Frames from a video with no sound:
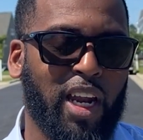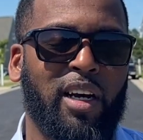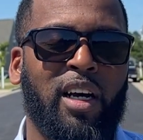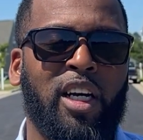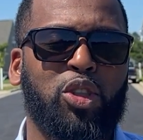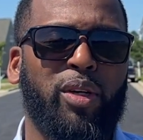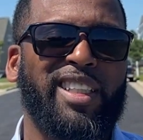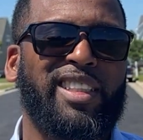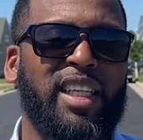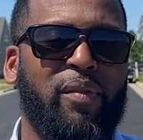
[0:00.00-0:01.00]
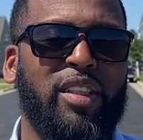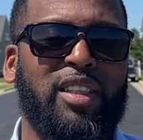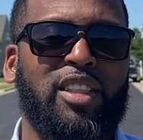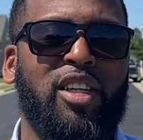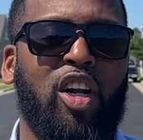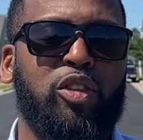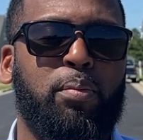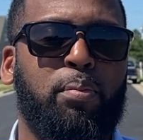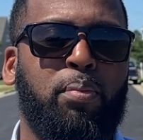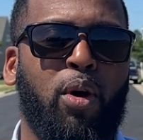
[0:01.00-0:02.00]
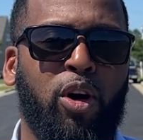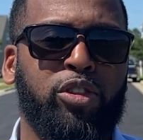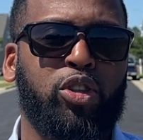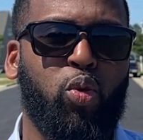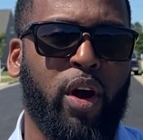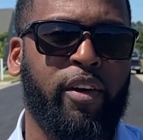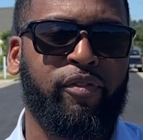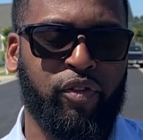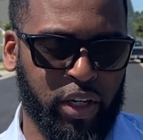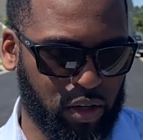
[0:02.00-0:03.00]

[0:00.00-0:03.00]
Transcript: $176 per square foot.